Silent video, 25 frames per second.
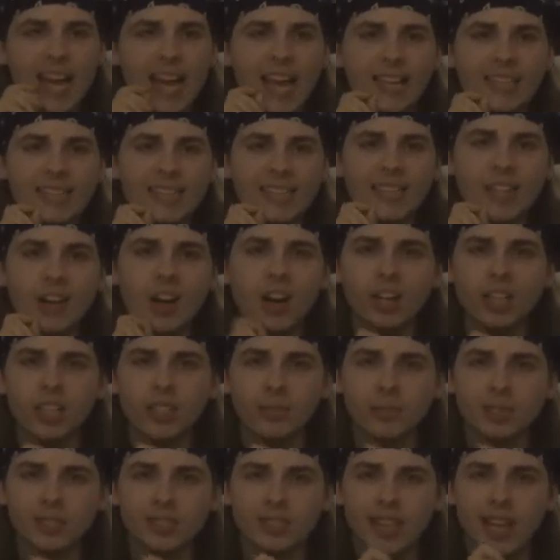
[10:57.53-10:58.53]
at the
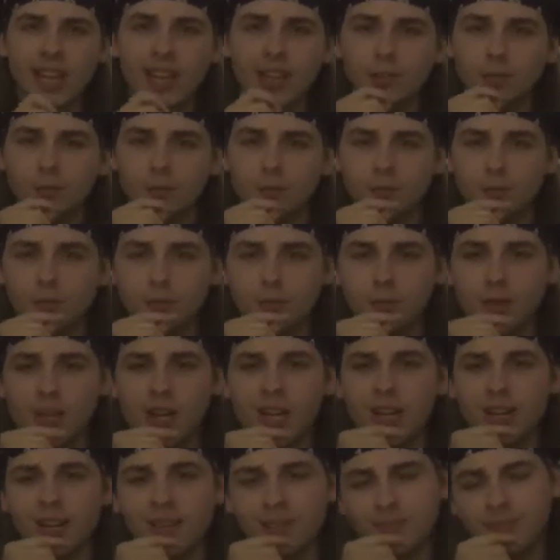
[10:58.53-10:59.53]
Arkham Asylum,
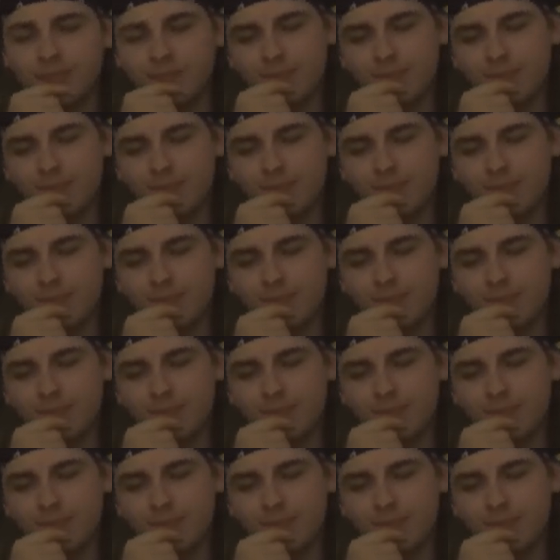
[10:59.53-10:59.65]
where